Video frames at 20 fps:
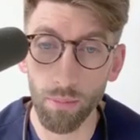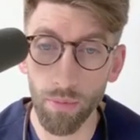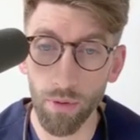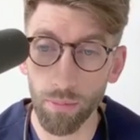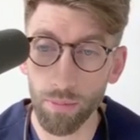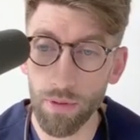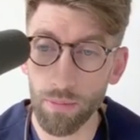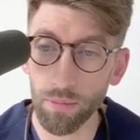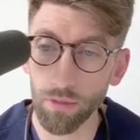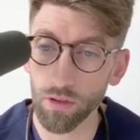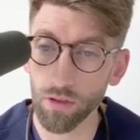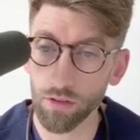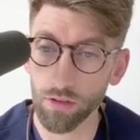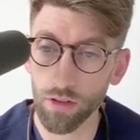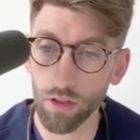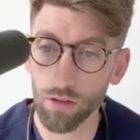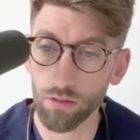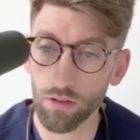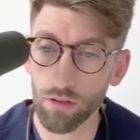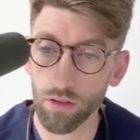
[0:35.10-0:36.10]
People
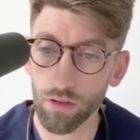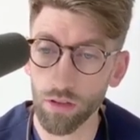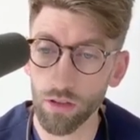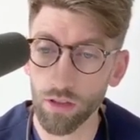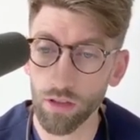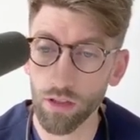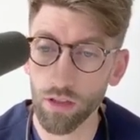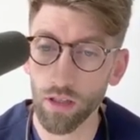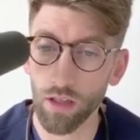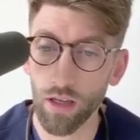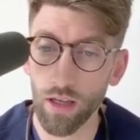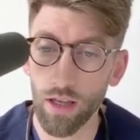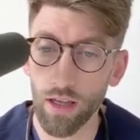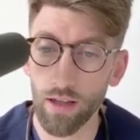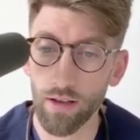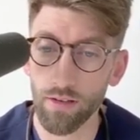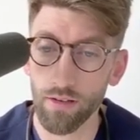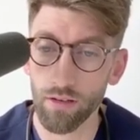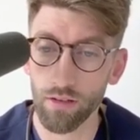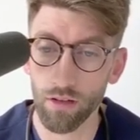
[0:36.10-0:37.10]
don't look
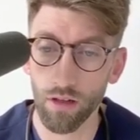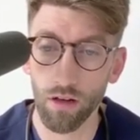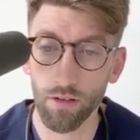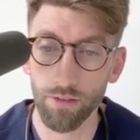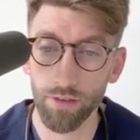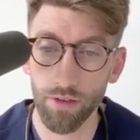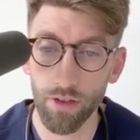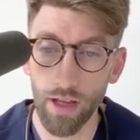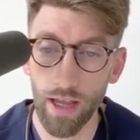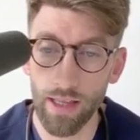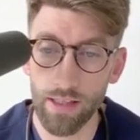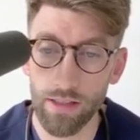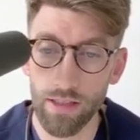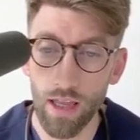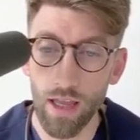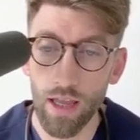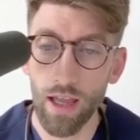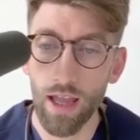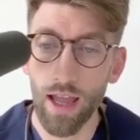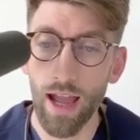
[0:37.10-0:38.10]
often at
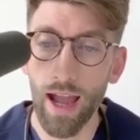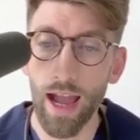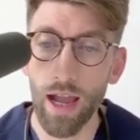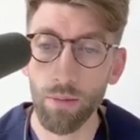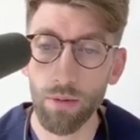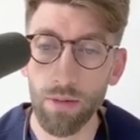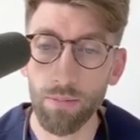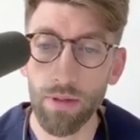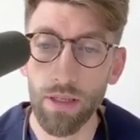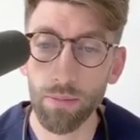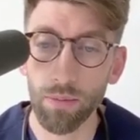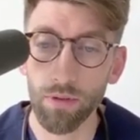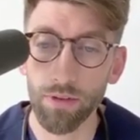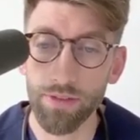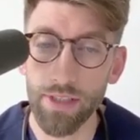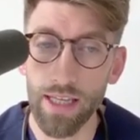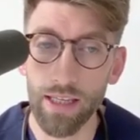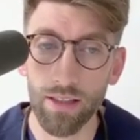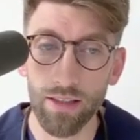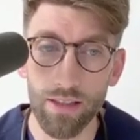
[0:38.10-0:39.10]
how many people have
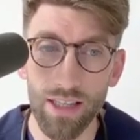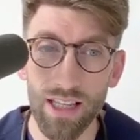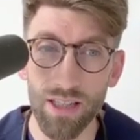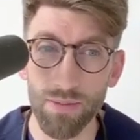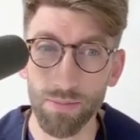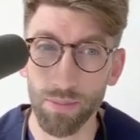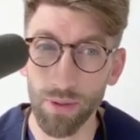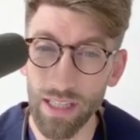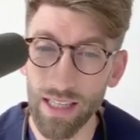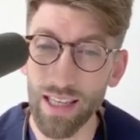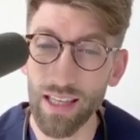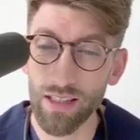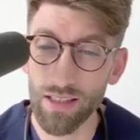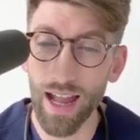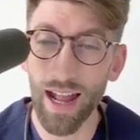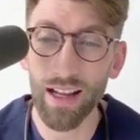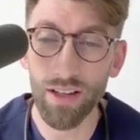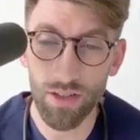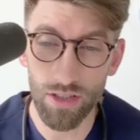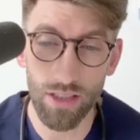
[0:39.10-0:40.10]
taken the test, but it is
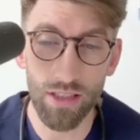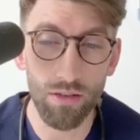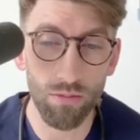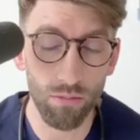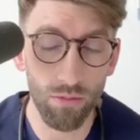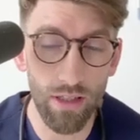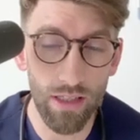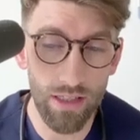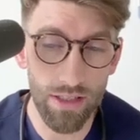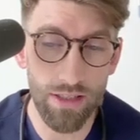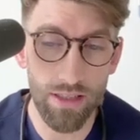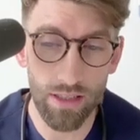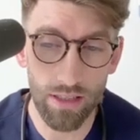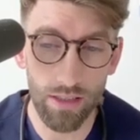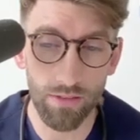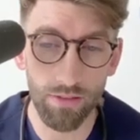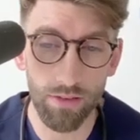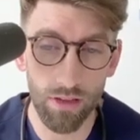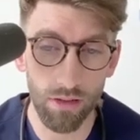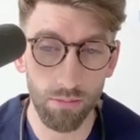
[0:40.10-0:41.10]
actually really
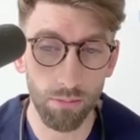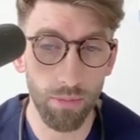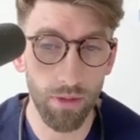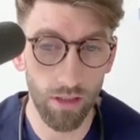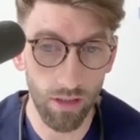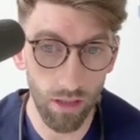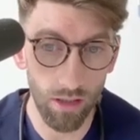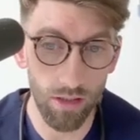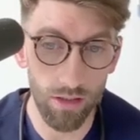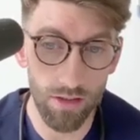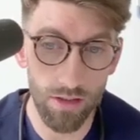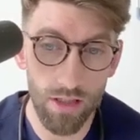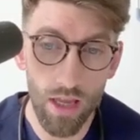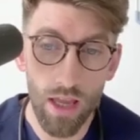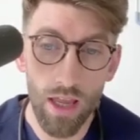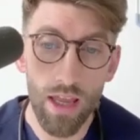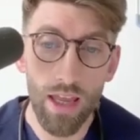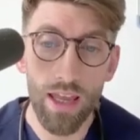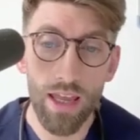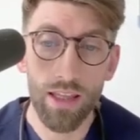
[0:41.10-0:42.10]
significant because
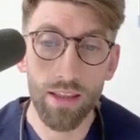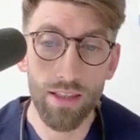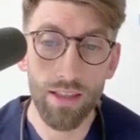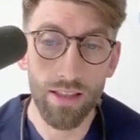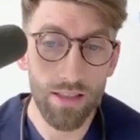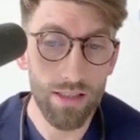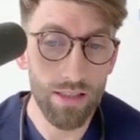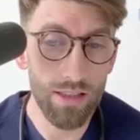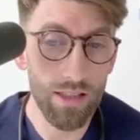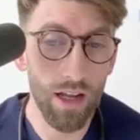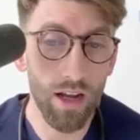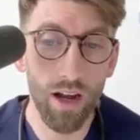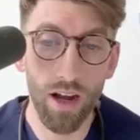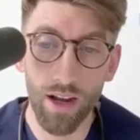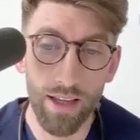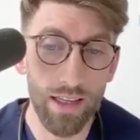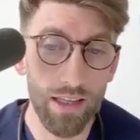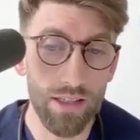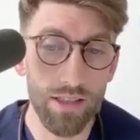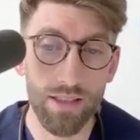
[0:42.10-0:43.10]
this is the
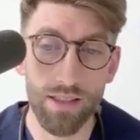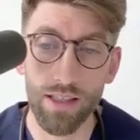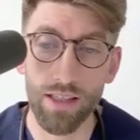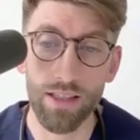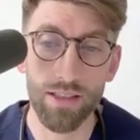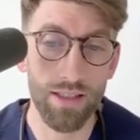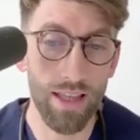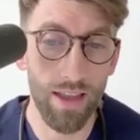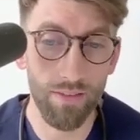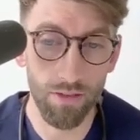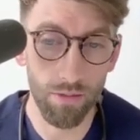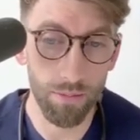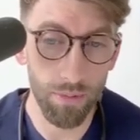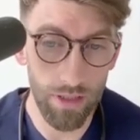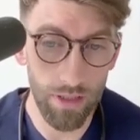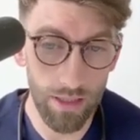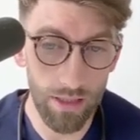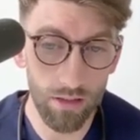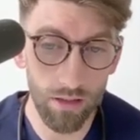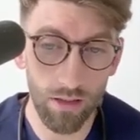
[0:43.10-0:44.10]
highest it's ever
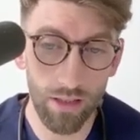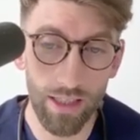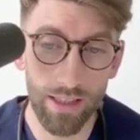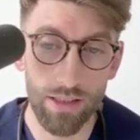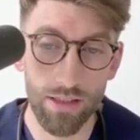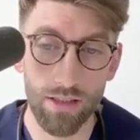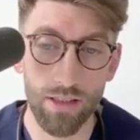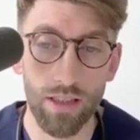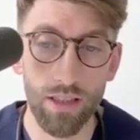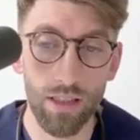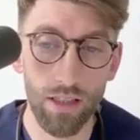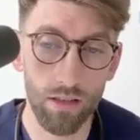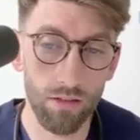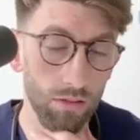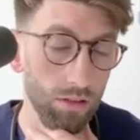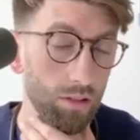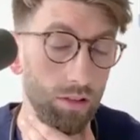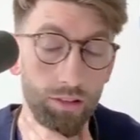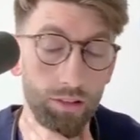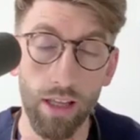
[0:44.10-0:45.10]
been last year,
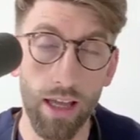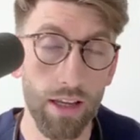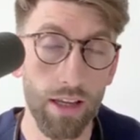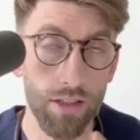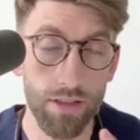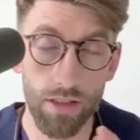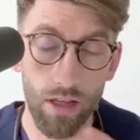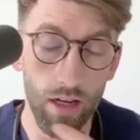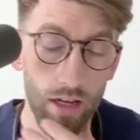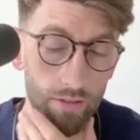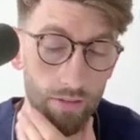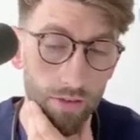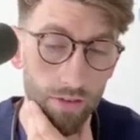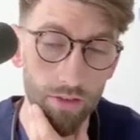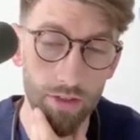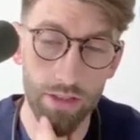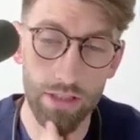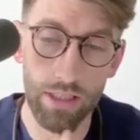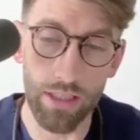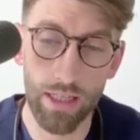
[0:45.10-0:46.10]
well, the highest I've ever
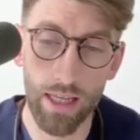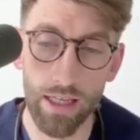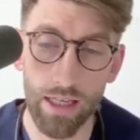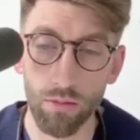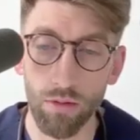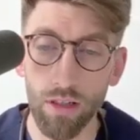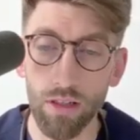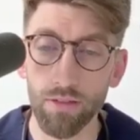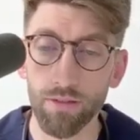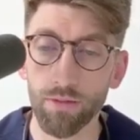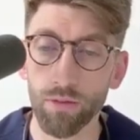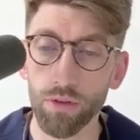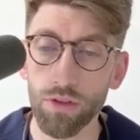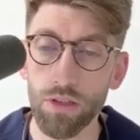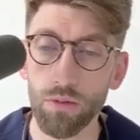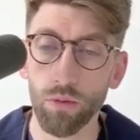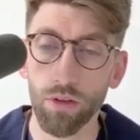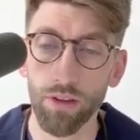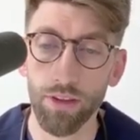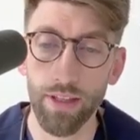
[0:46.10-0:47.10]
seen it anyway, at
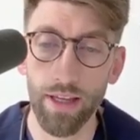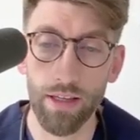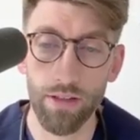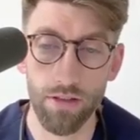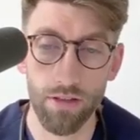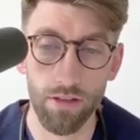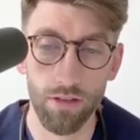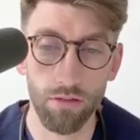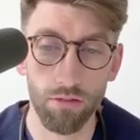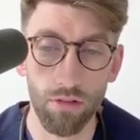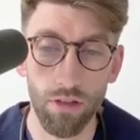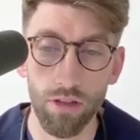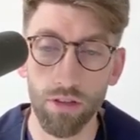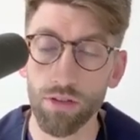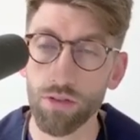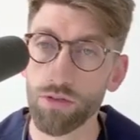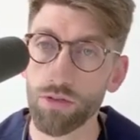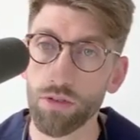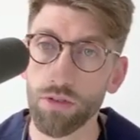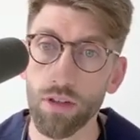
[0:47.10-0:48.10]

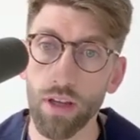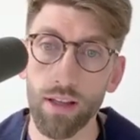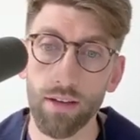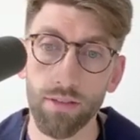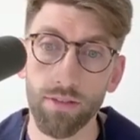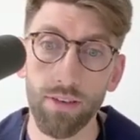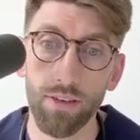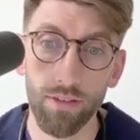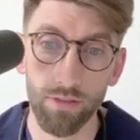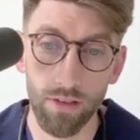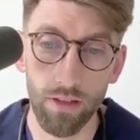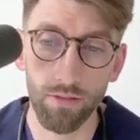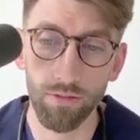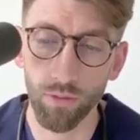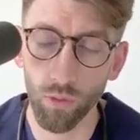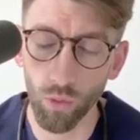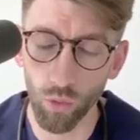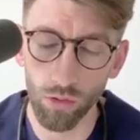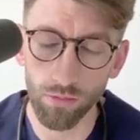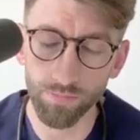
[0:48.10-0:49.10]

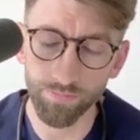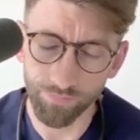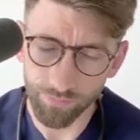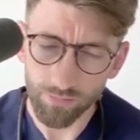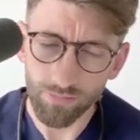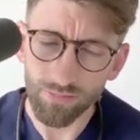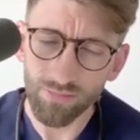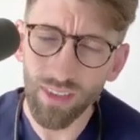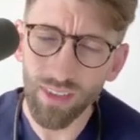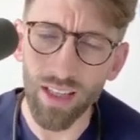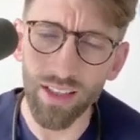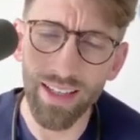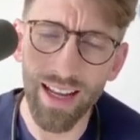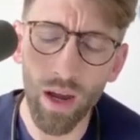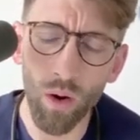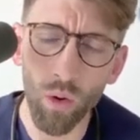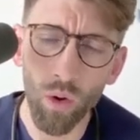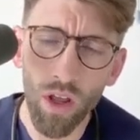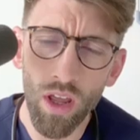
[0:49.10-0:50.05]
41,354. Now,